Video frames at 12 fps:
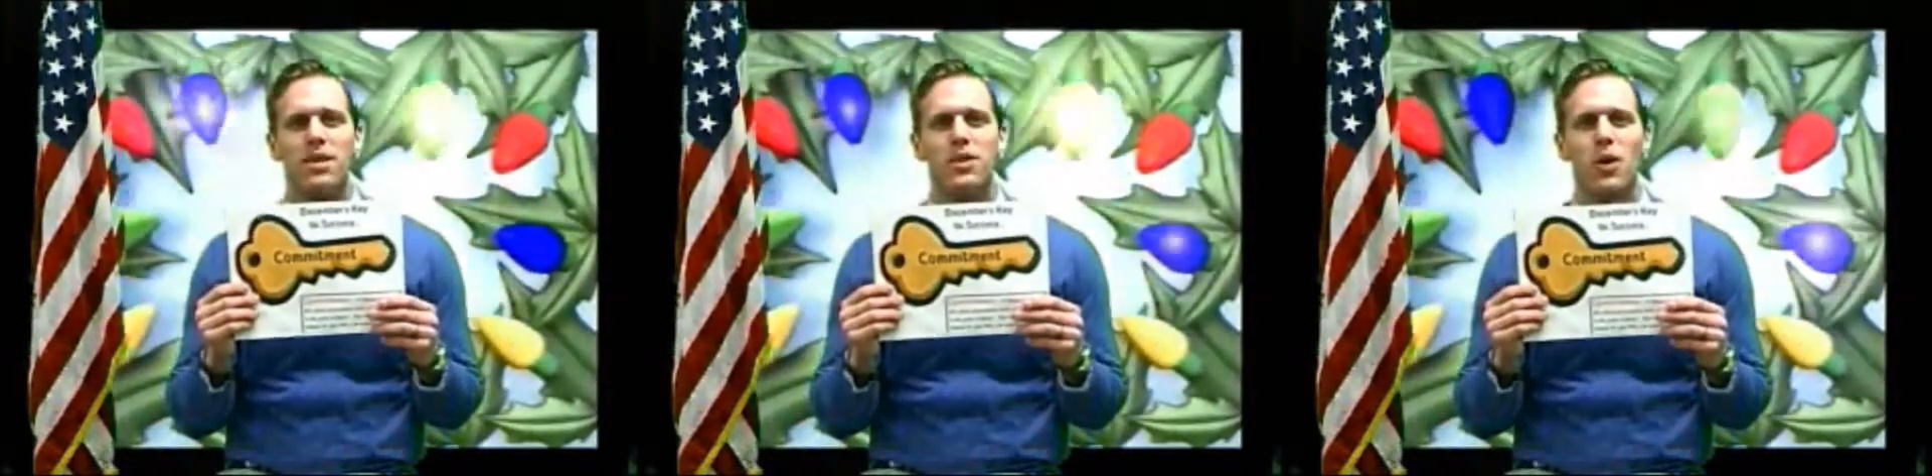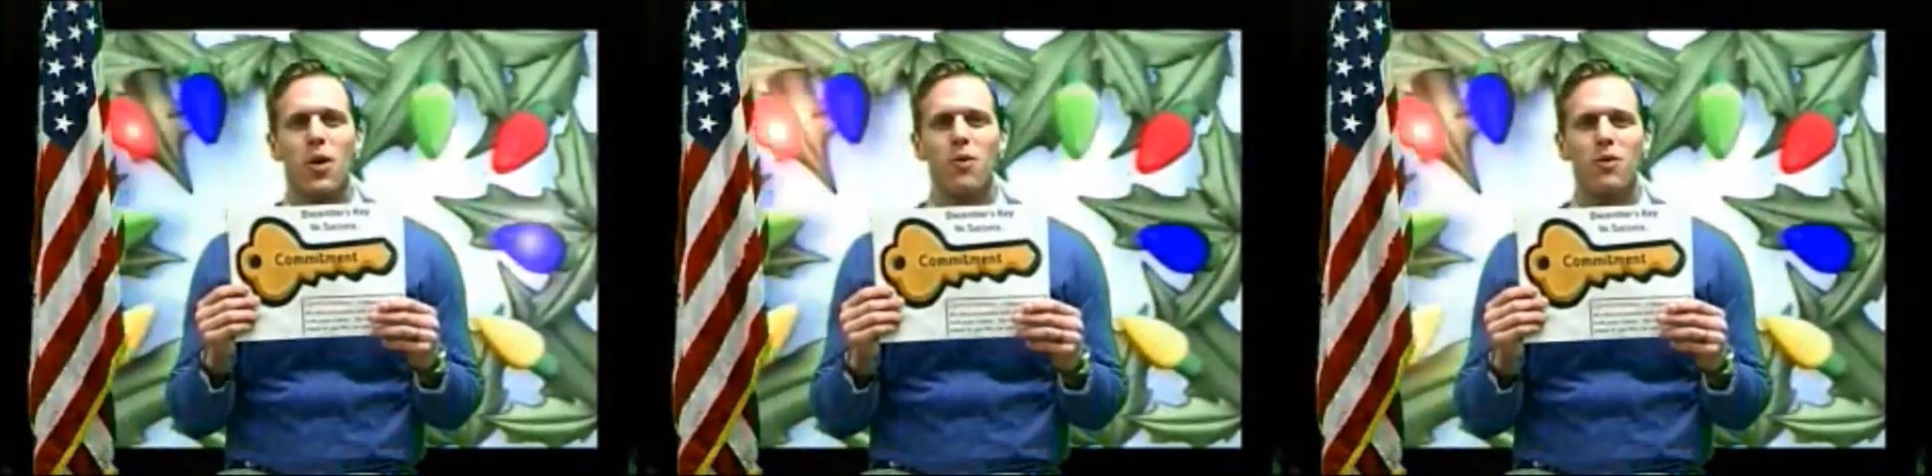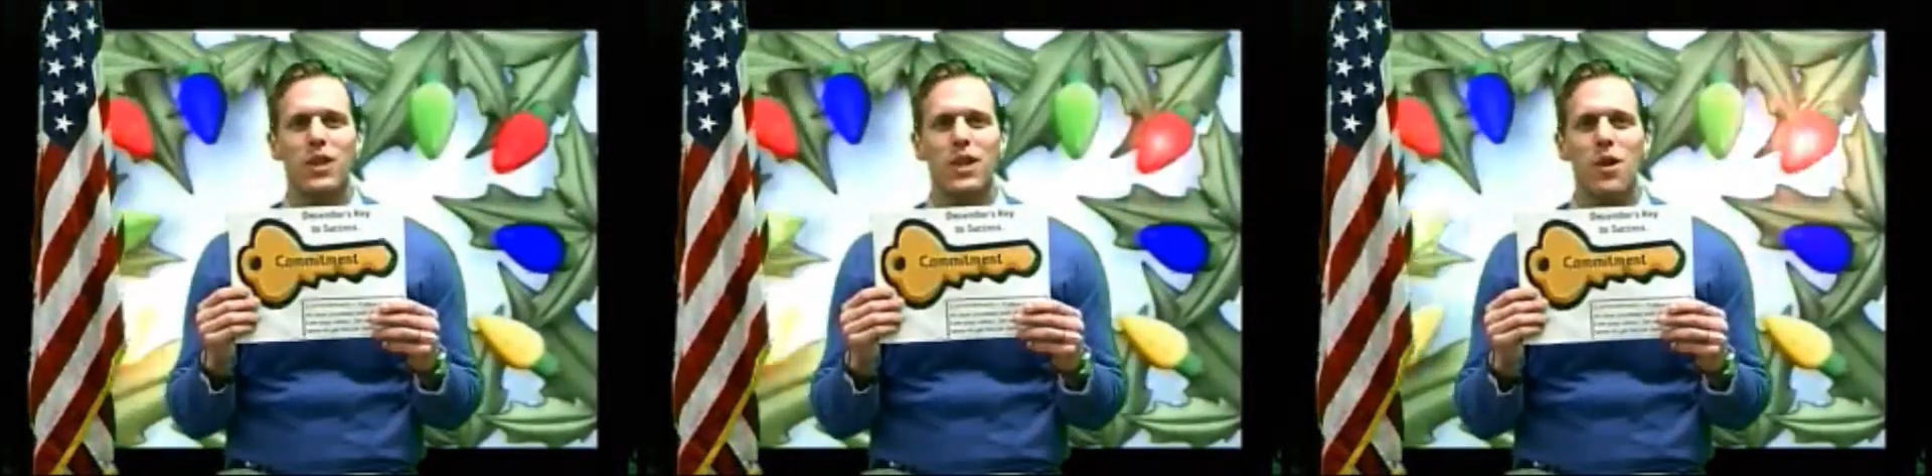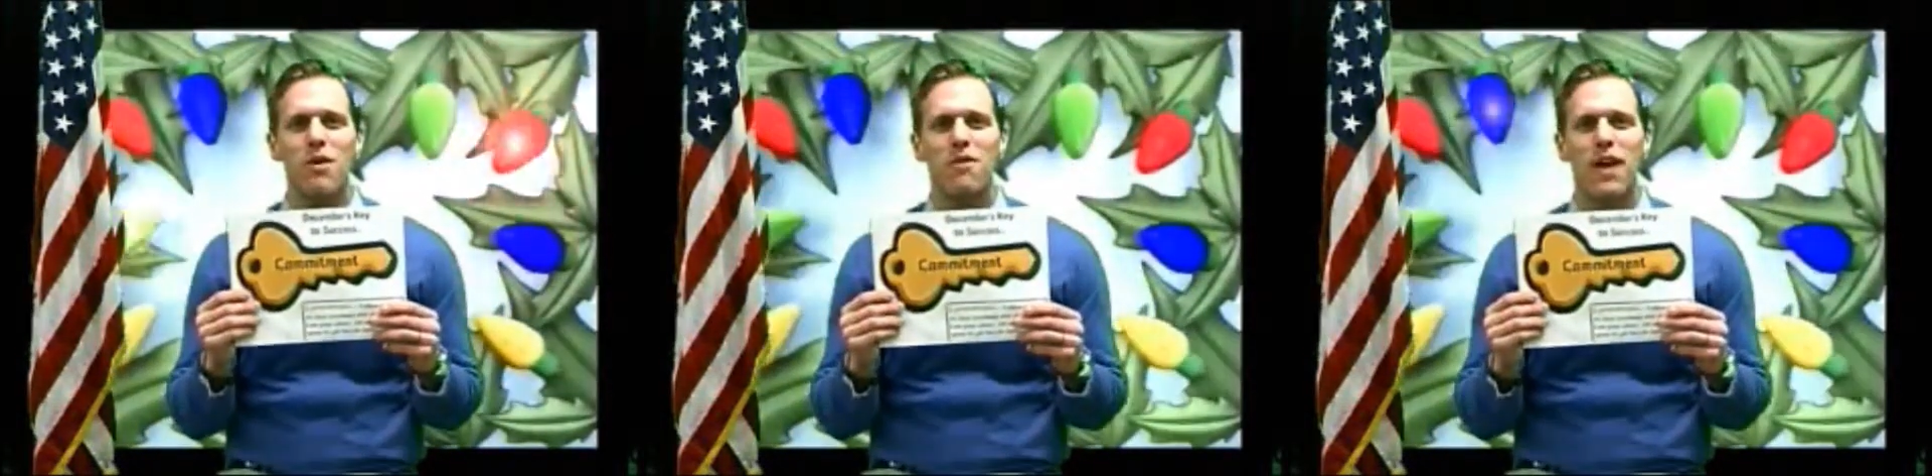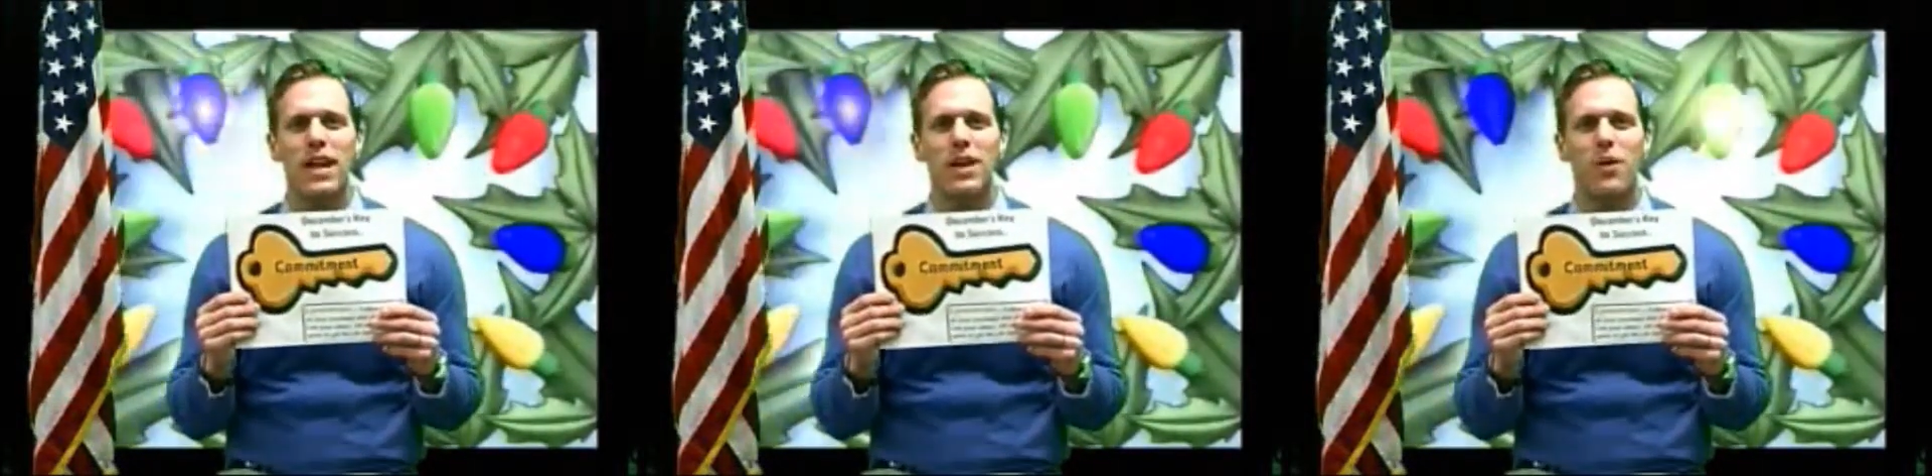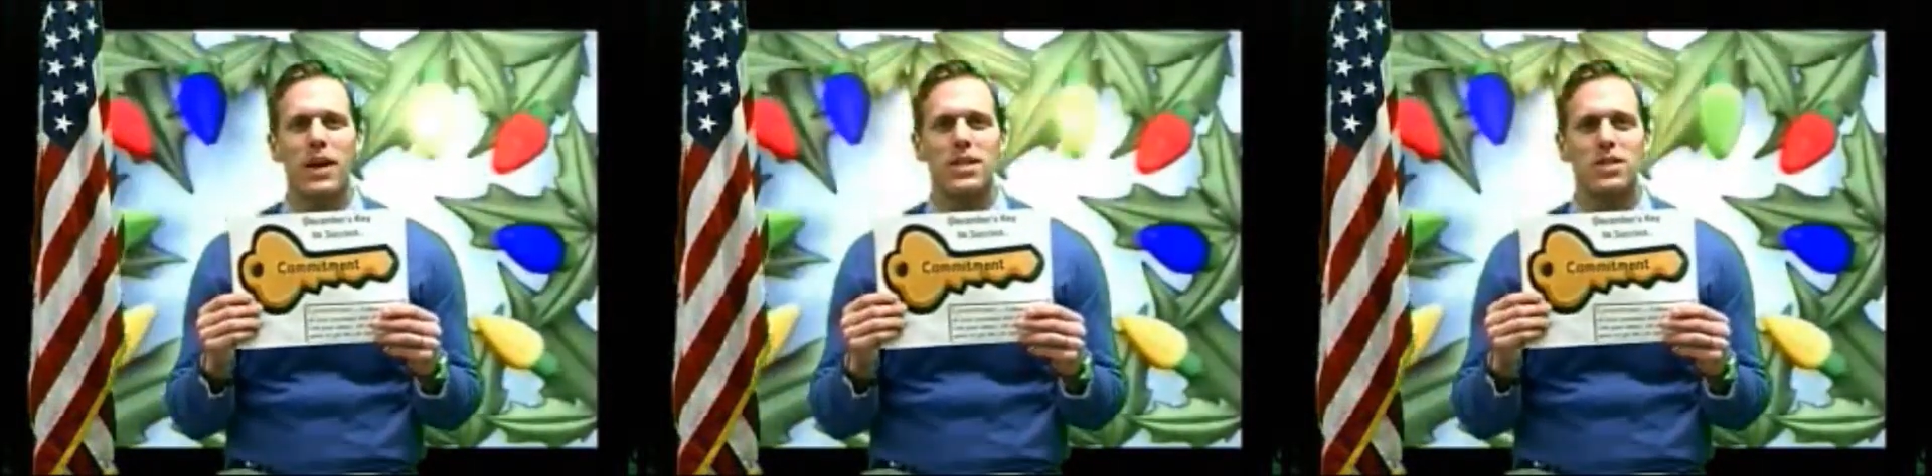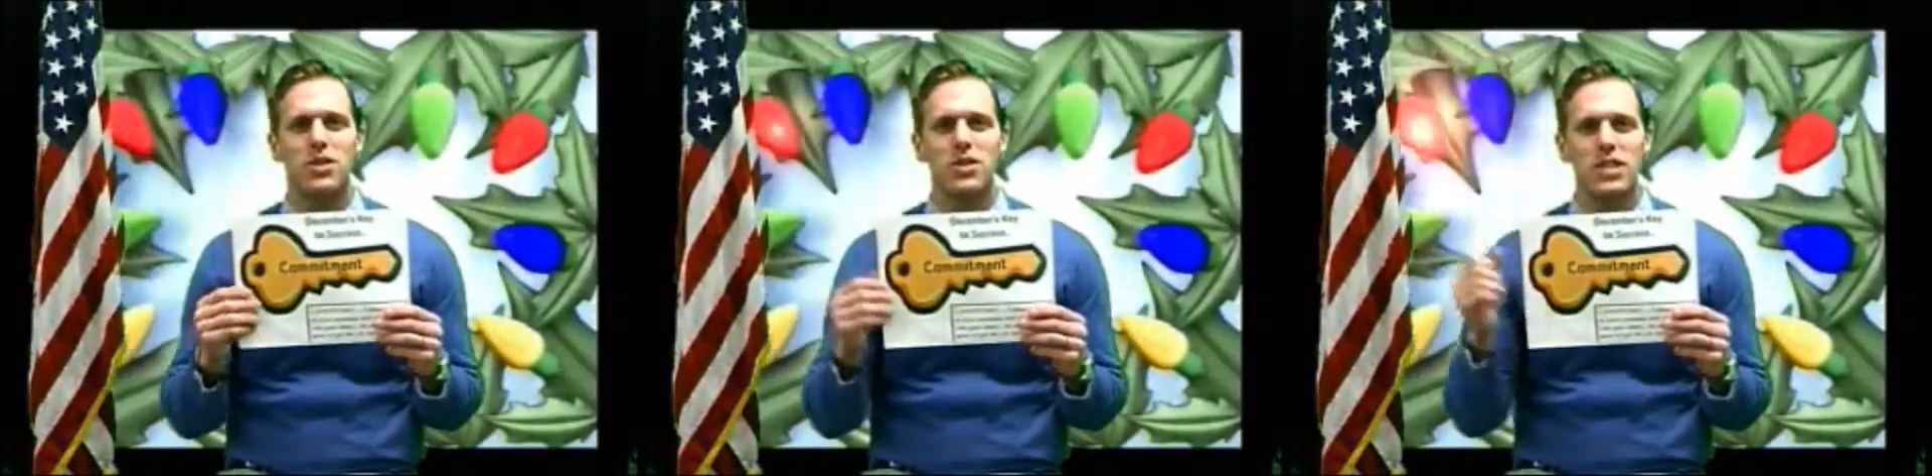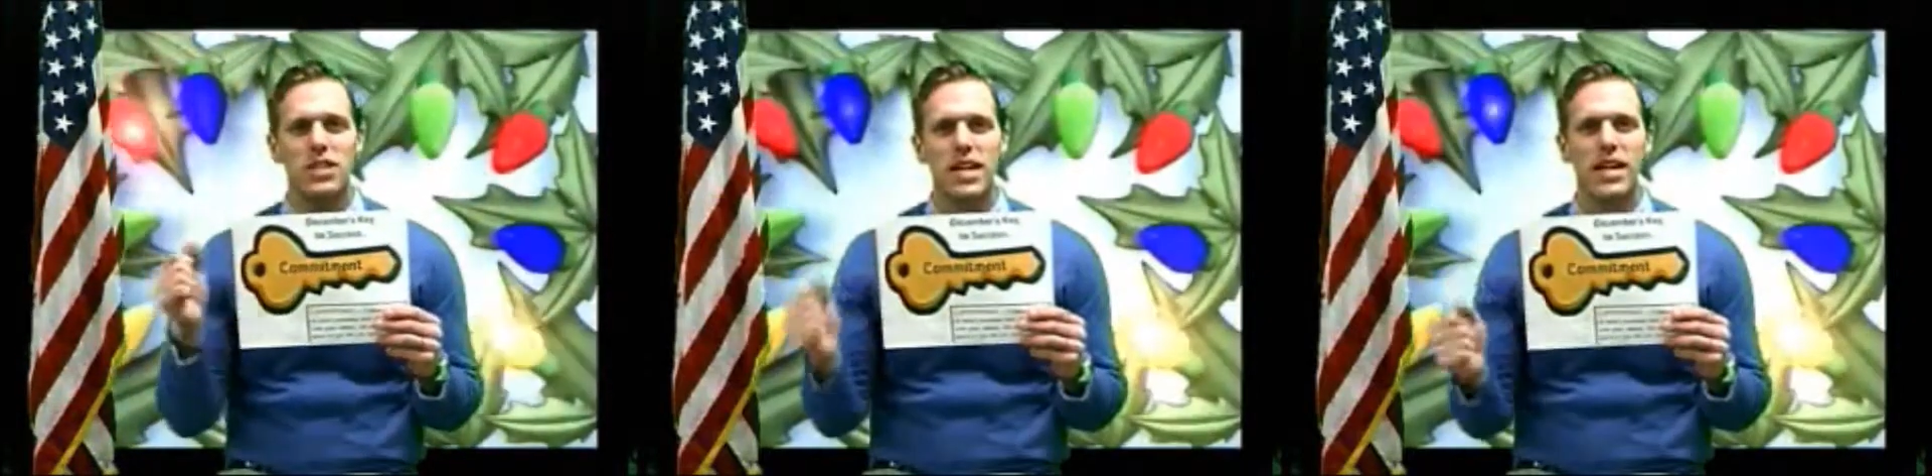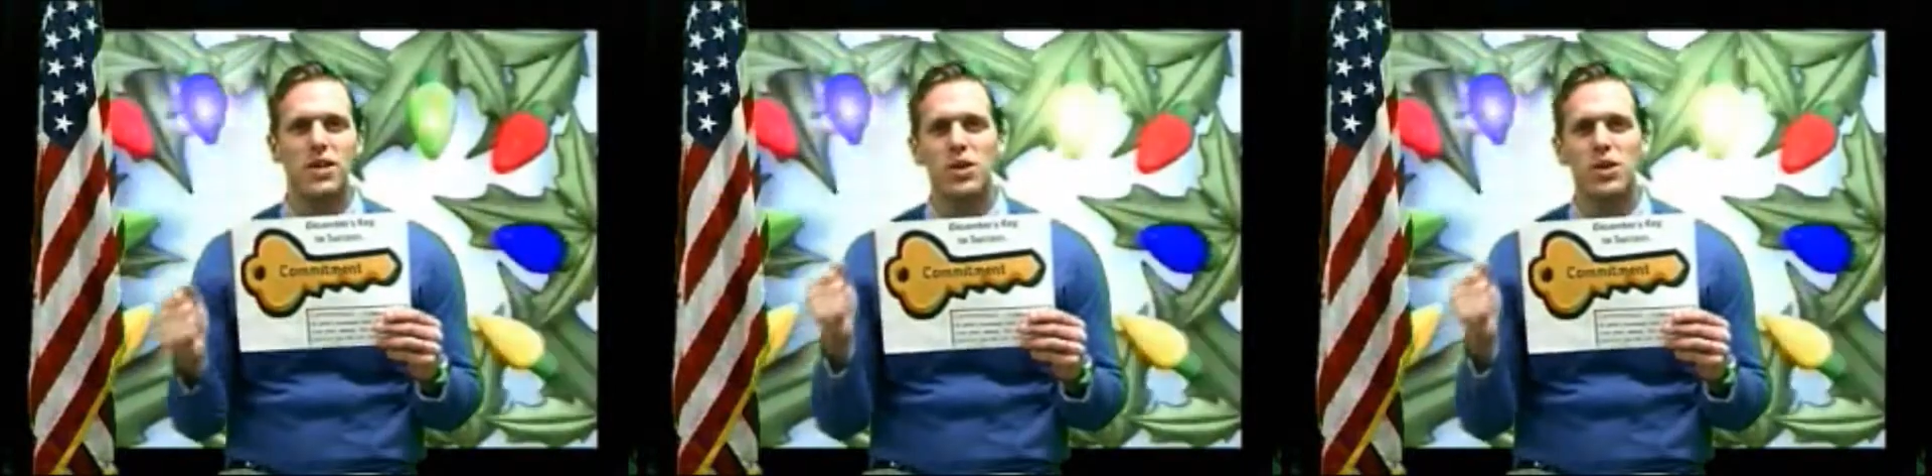So hopefully you're finding ways to stick